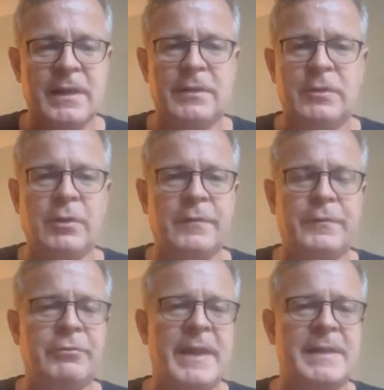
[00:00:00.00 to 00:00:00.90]
It could
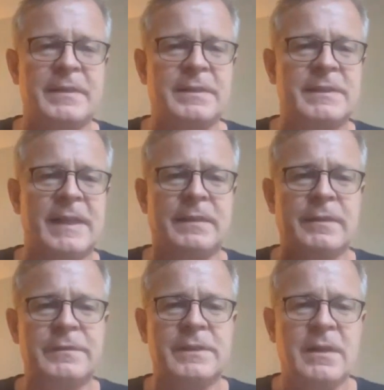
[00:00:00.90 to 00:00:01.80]
have created
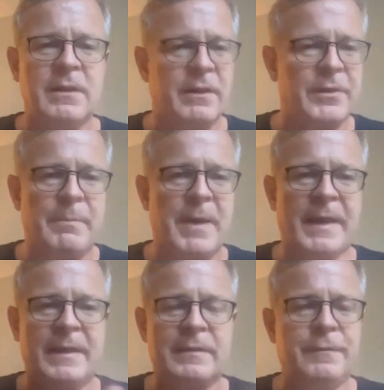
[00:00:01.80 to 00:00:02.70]
incentives on the
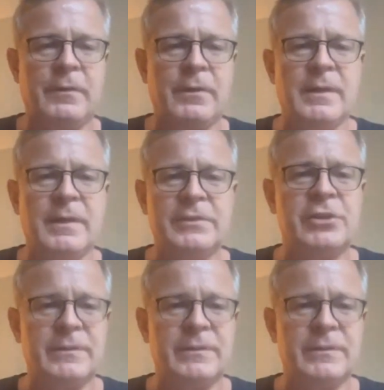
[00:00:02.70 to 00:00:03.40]
market for